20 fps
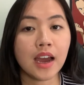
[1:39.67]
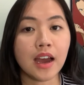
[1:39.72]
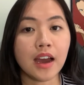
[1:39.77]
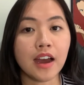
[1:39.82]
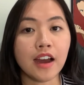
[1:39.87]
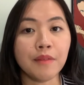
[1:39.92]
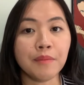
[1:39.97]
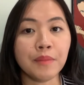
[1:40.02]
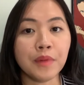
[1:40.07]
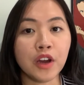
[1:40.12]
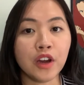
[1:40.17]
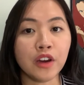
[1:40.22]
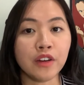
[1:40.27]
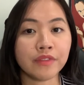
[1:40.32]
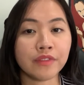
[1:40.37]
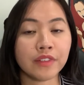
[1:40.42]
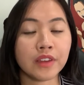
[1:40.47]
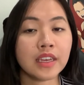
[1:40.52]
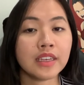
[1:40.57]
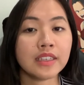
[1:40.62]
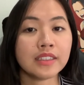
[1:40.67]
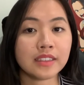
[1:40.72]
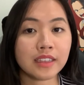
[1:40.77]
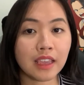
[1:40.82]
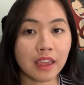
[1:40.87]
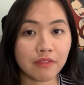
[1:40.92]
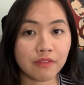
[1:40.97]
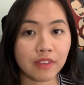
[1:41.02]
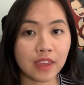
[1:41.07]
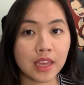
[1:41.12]
of
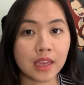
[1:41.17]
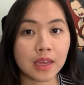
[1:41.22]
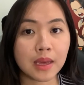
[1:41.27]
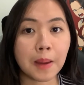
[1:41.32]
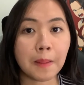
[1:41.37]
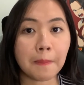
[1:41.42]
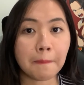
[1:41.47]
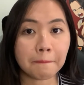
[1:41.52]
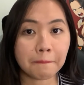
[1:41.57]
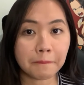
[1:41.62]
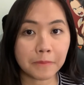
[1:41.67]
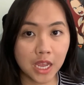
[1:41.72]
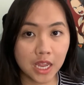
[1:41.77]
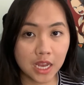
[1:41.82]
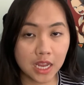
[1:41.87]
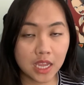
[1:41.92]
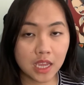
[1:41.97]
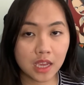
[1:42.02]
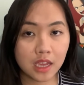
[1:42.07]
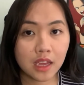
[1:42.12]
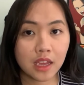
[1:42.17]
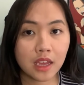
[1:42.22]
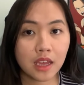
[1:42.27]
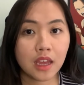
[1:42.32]
saving money.